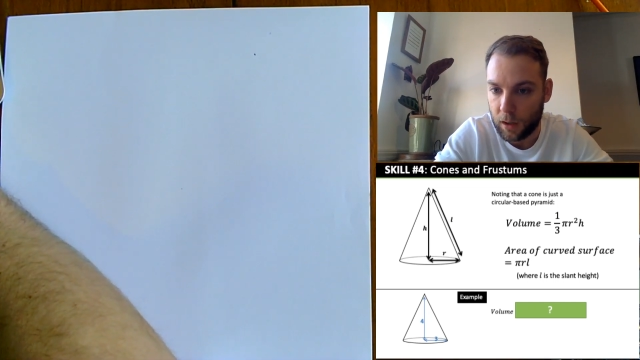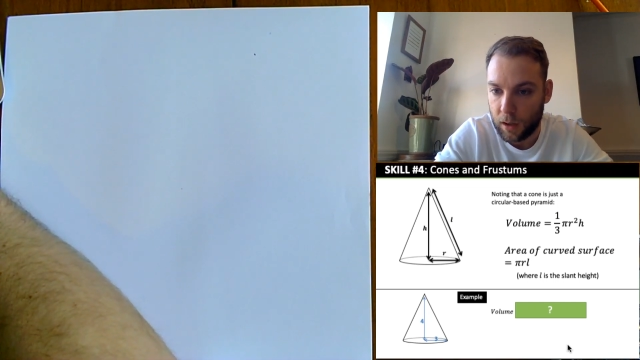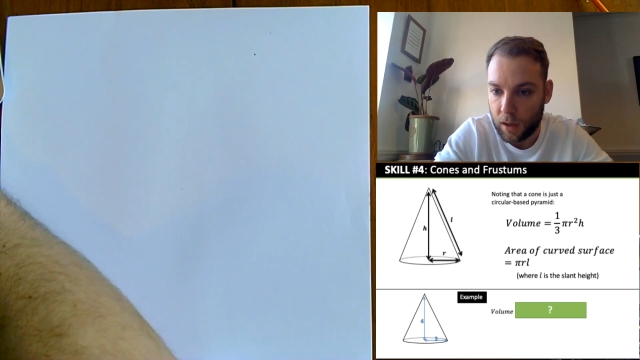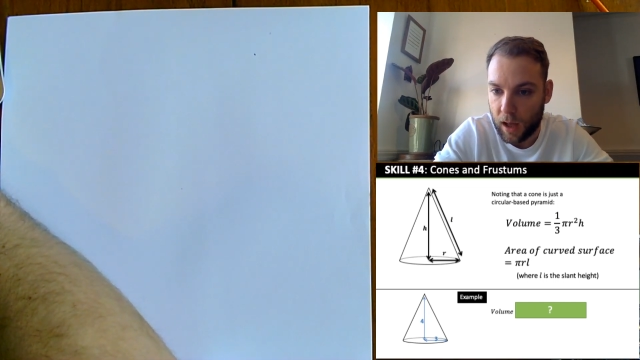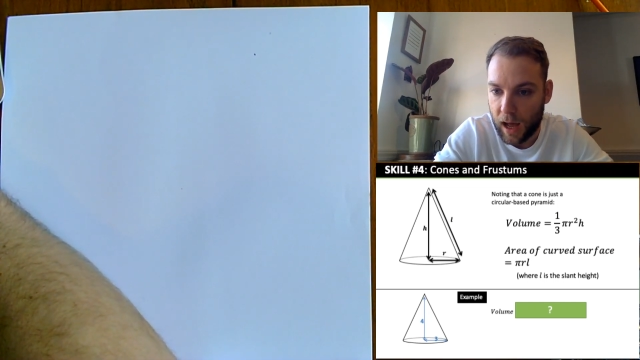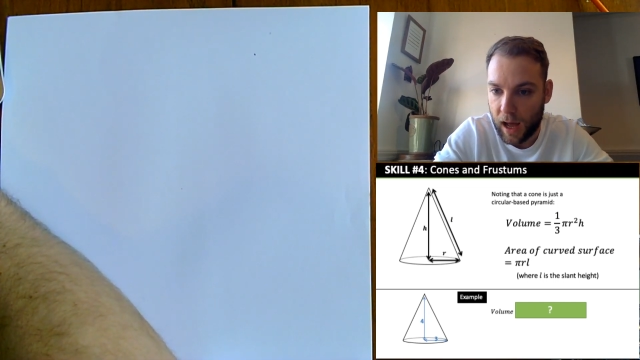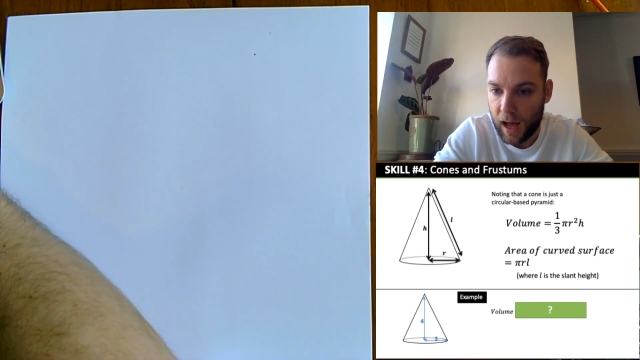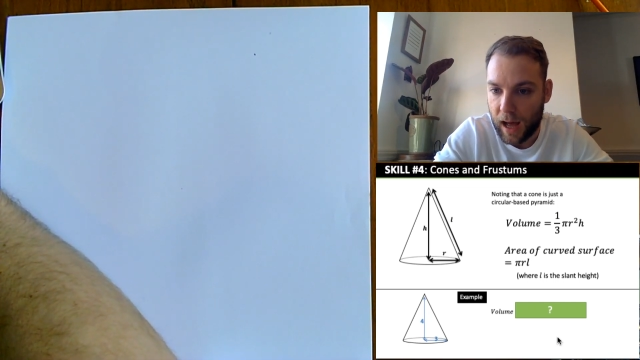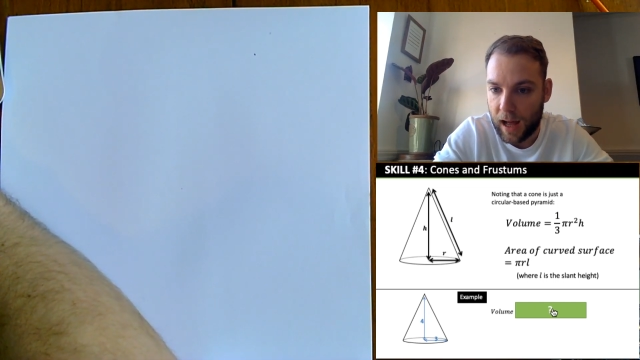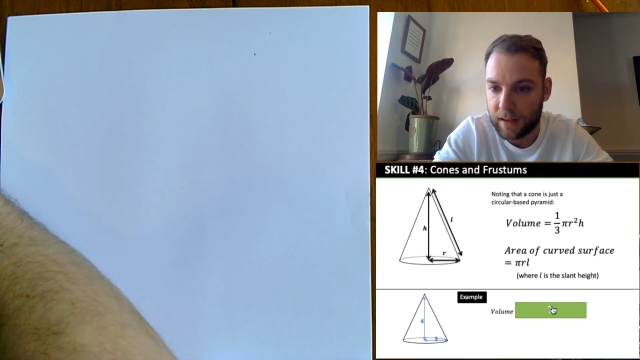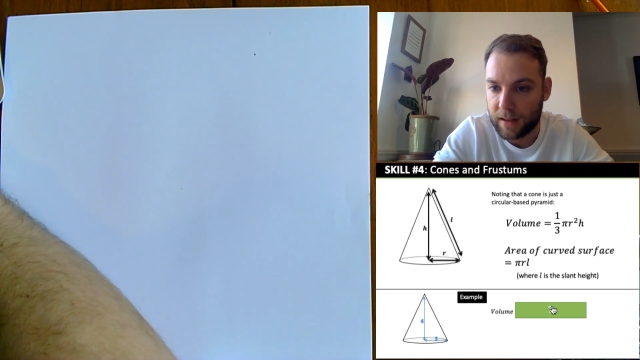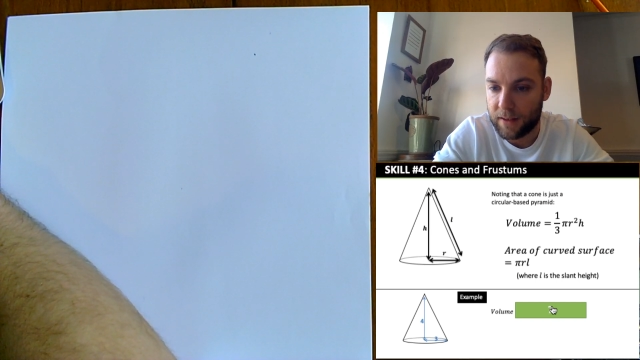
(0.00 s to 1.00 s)

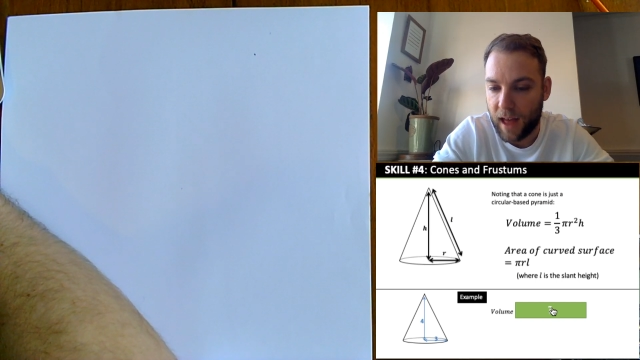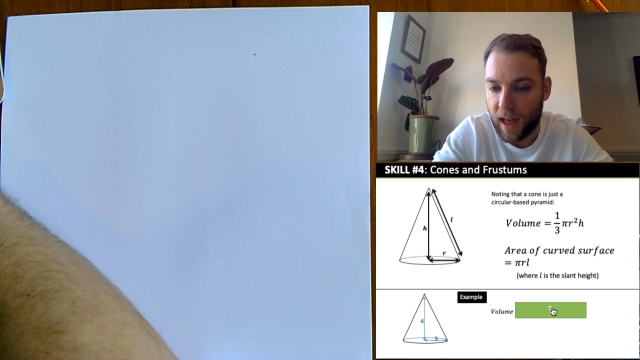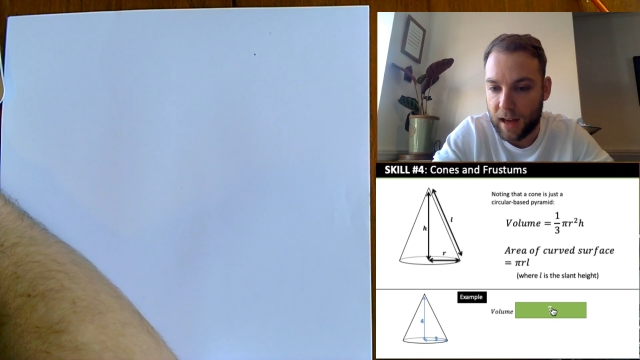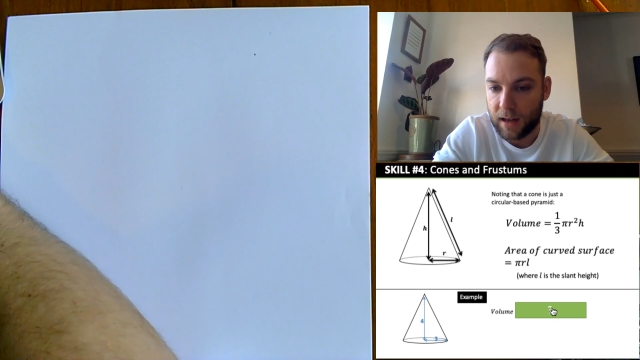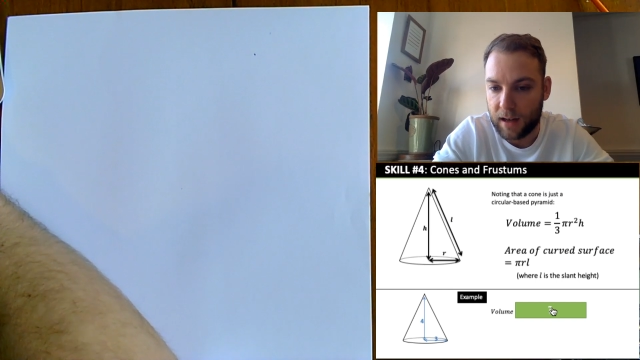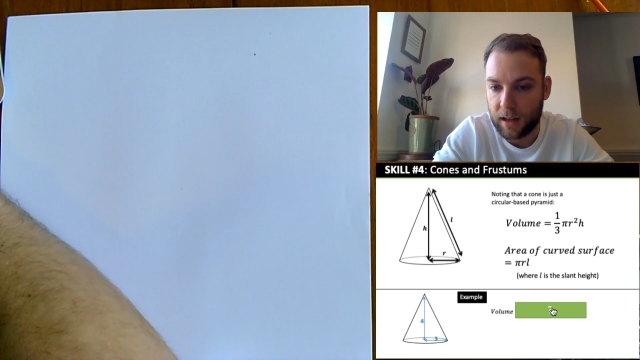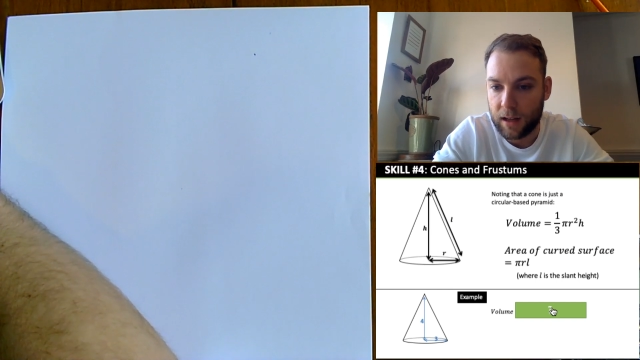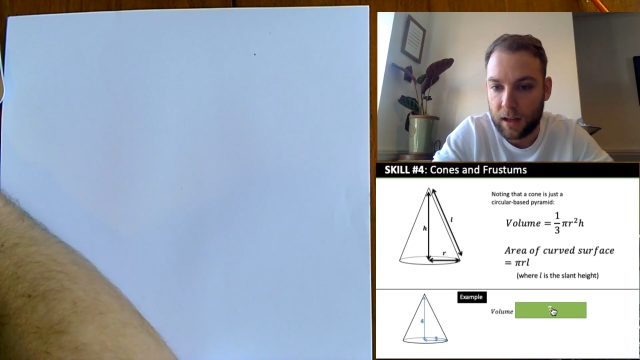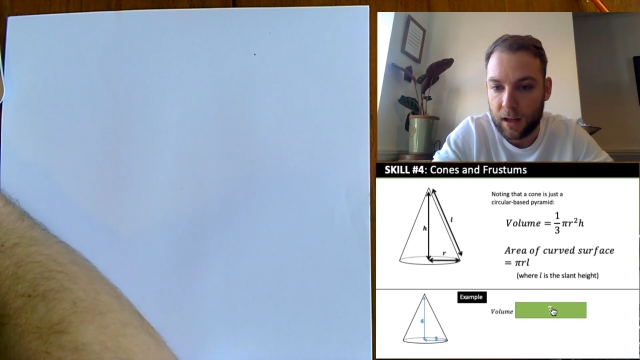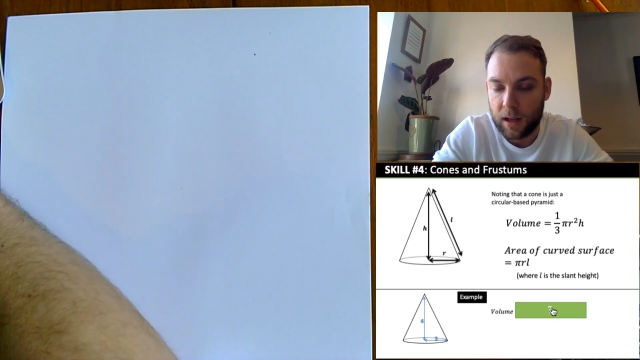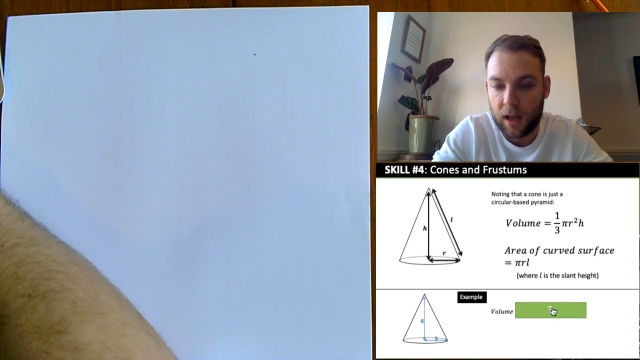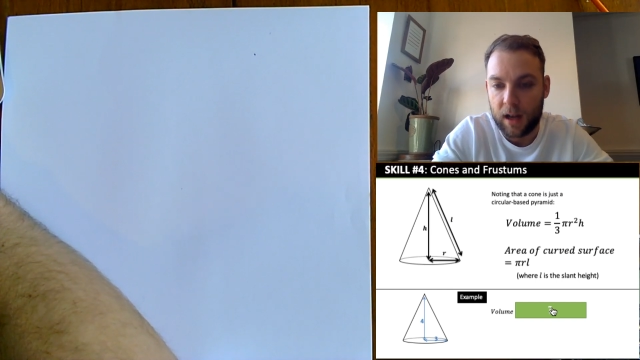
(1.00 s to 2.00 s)
And then
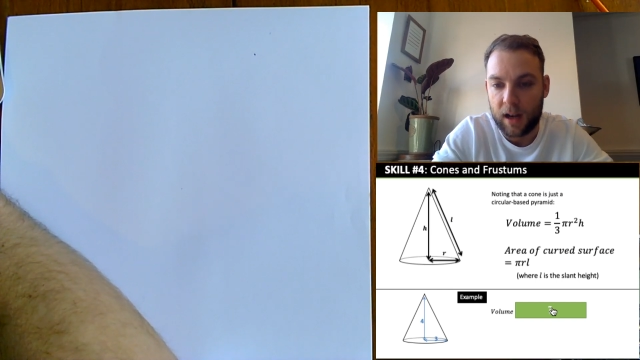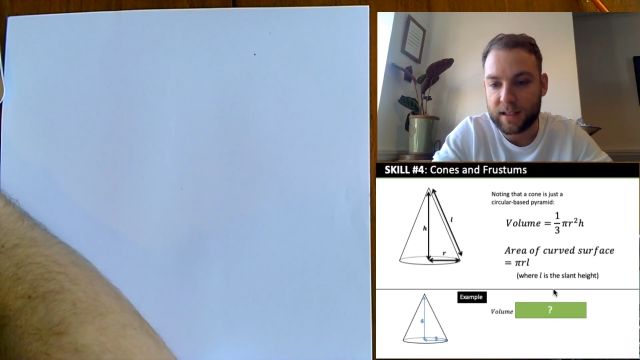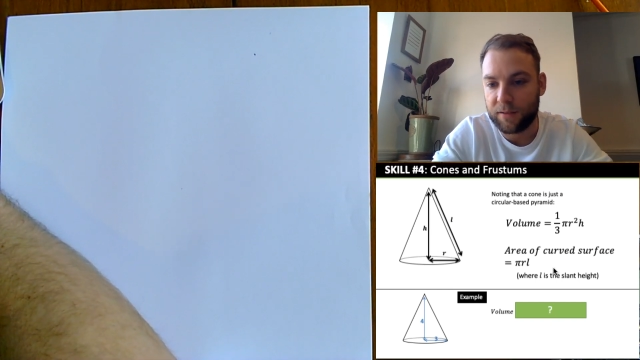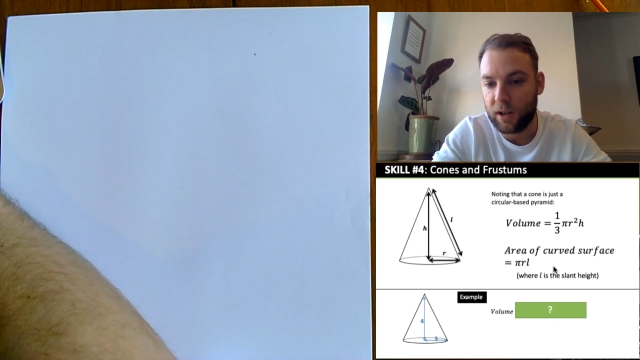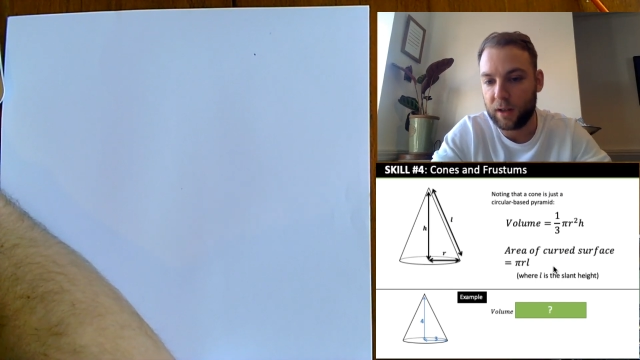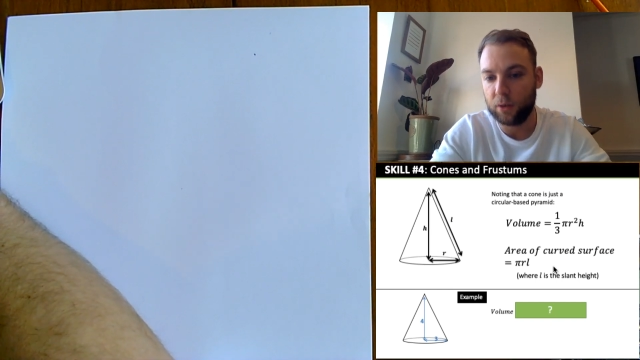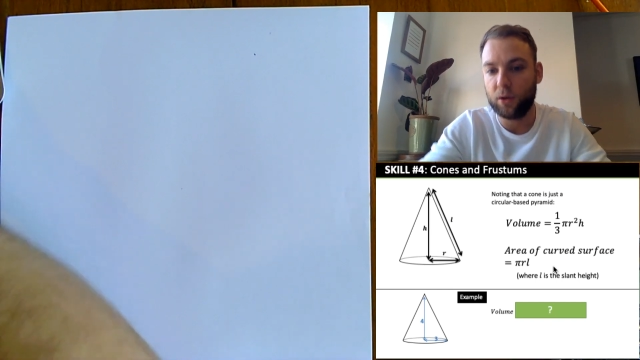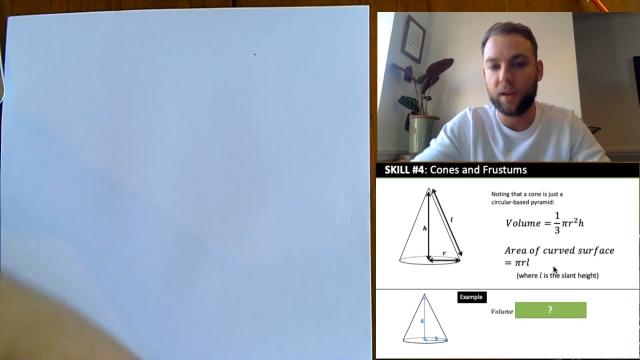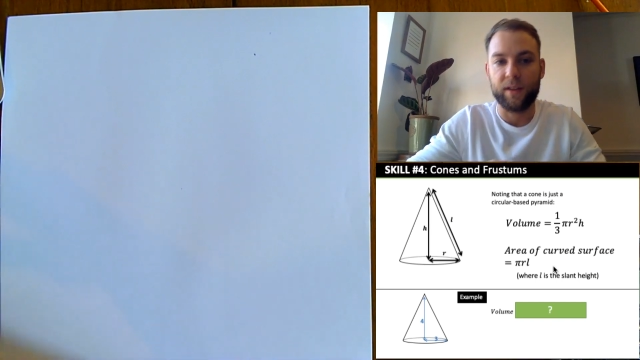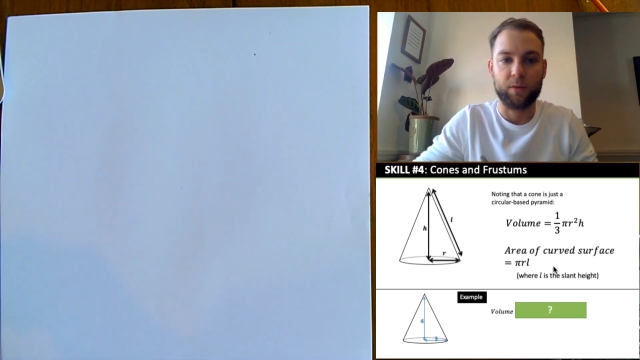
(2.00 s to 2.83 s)
let's have a little look at this one.